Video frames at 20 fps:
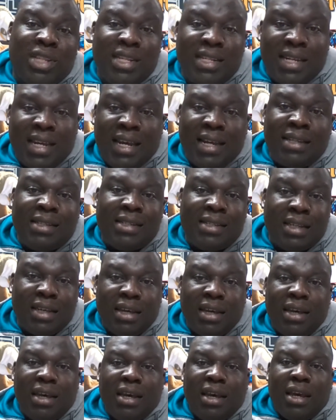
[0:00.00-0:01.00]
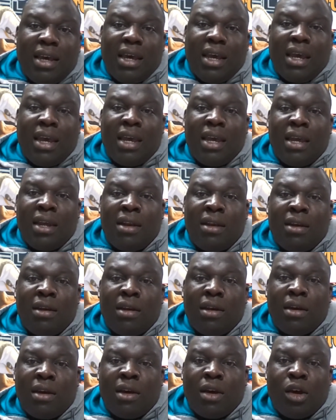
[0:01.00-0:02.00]
to date
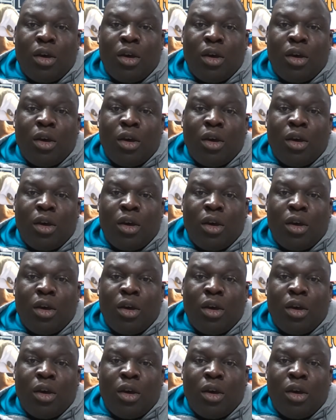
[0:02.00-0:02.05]
in